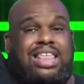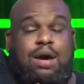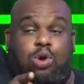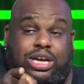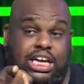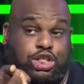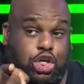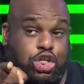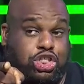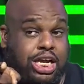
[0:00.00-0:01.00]
they will get
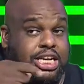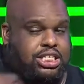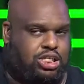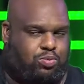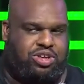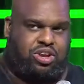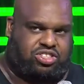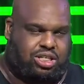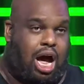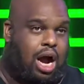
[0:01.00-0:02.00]
you to Jesus when you're
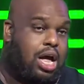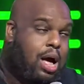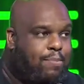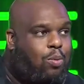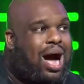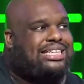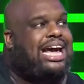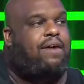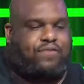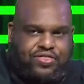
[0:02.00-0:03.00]
stuck. But watch
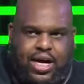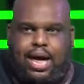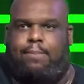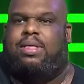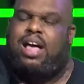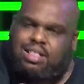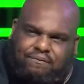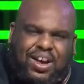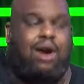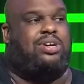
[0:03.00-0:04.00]
out for them the
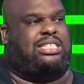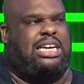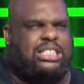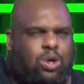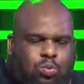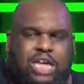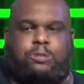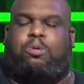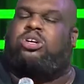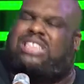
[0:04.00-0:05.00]
Pharisees, the
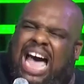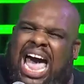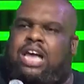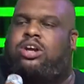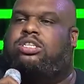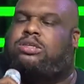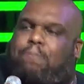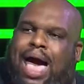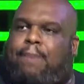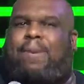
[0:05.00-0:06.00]
whisperers, the haters, the
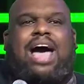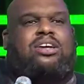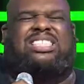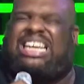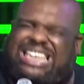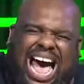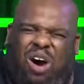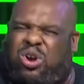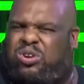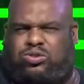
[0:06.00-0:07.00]
backbiters, the
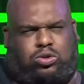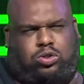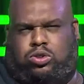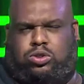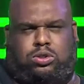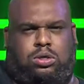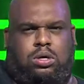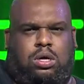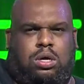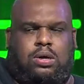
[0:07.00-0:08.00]
doubters.
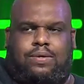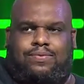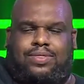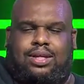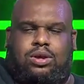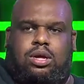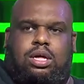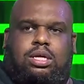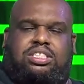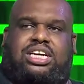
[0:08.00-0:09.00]

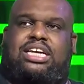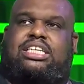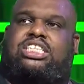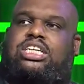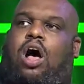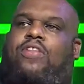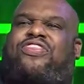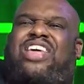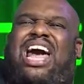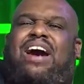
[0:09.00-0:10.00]
Jesus saw
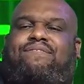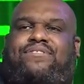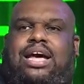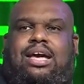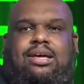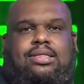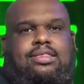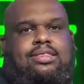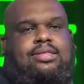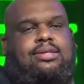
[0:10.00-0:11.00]
their
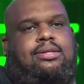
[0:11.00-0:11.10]
faith